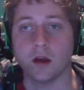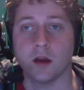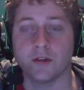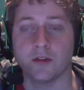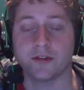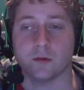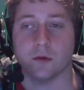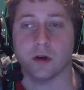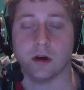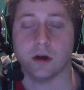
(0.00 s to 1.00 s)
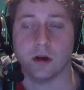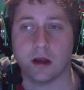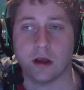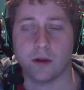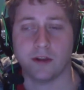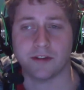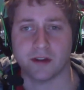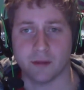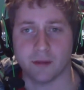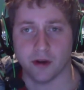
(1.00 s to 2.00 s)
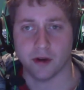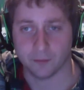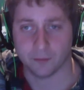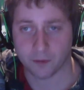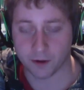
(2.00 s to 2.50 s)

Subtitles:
So, what else can I ramble on here?